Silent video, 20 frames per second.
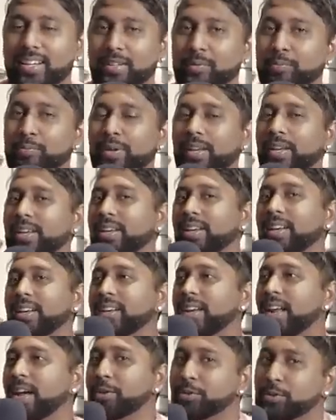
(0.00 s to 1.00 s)
the big
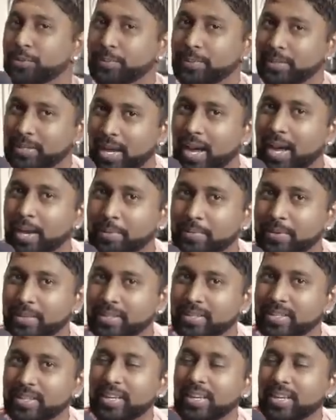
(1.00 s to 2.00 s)
announcement
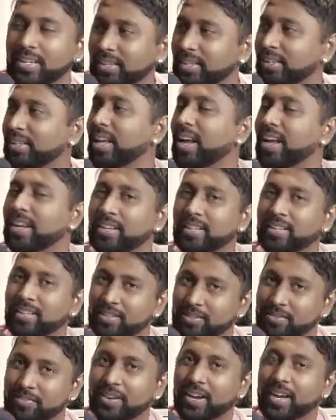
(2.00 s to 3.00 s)
happens. Nathaniel
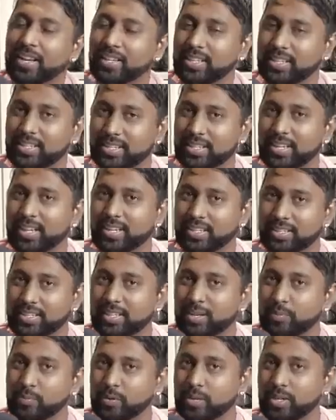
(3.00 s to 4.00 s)
is finally telling
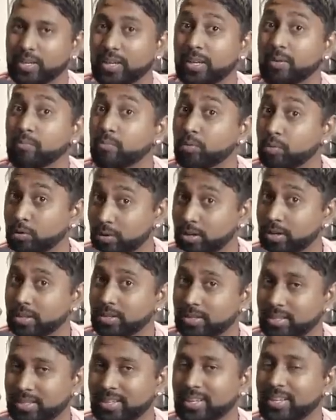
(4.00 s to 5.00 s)
someone
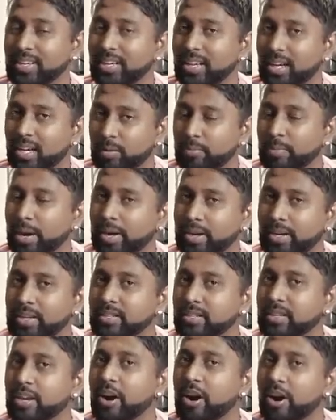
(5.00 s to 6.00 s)
important about
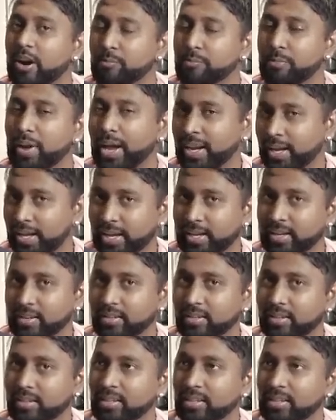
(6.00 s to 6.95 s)
his car banging